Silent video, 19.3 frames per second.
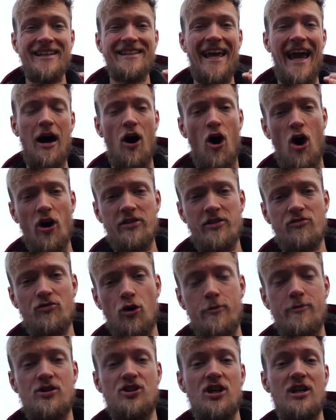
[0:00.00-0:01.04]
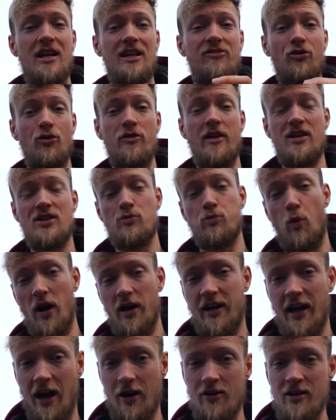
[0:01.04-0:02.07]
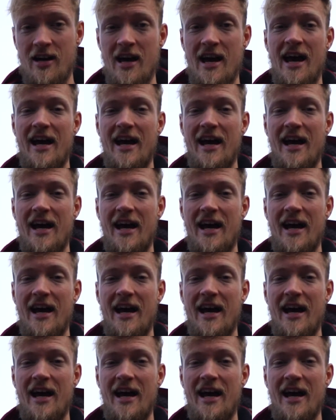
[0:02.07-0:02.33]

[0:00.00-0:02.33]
get on the rowing machine and do this workout.